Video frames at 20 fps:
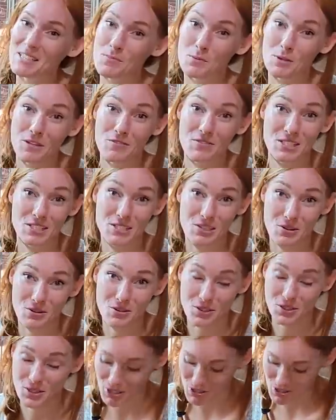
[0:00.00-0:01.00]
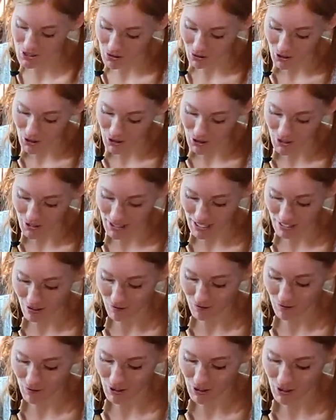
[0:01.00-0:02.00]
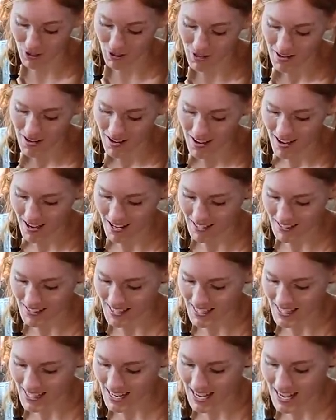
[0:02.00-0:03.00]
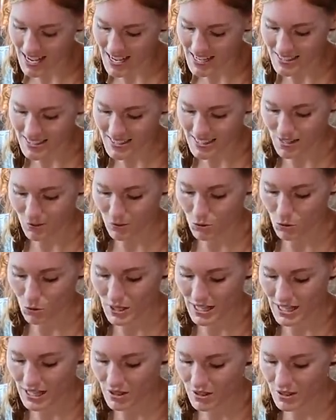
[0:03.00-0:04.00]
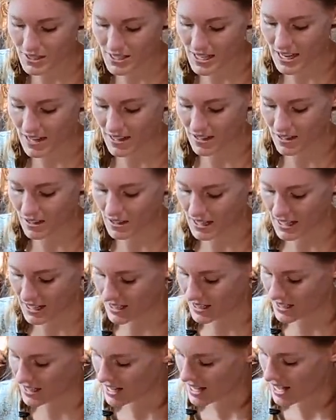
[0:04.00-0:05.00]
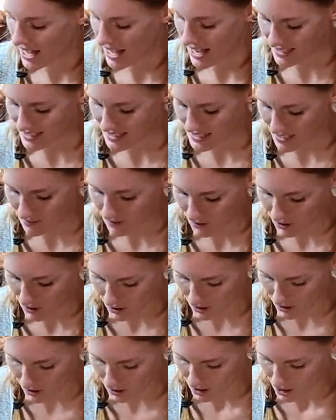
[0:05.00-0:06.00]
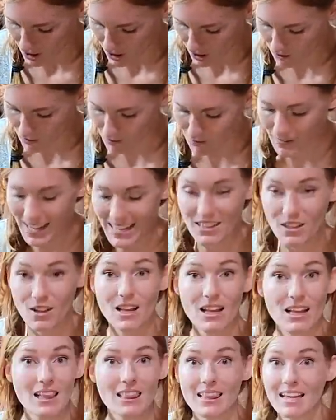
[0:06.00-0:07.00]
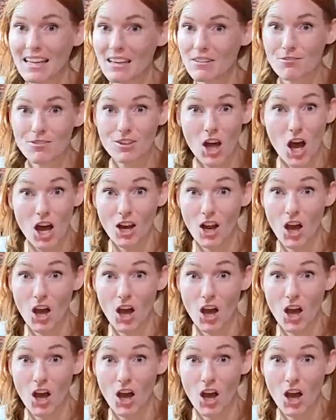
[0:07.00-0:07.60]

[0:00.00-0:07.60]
previous owner could no longer care for her, and he asked if we could take her in and give her her final lifelong